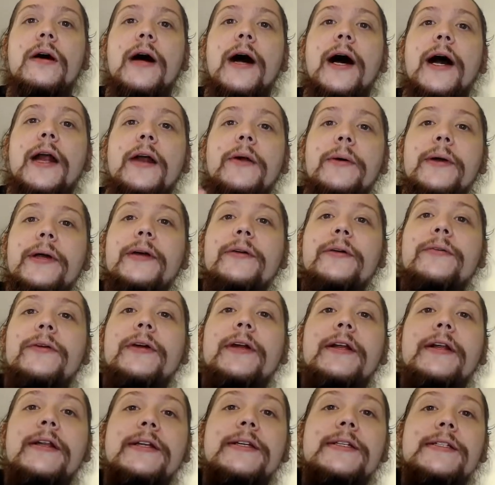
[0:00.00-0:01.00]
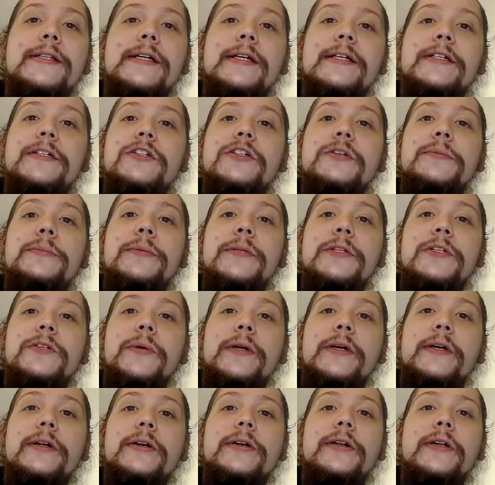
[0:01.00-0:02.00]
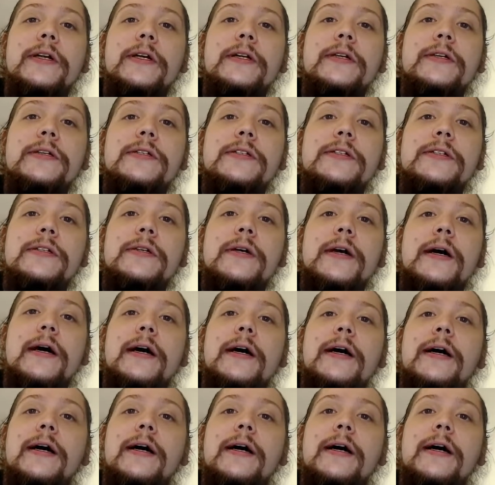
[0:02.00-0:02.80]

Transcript: How do we get rid of these like stupid Twitter things?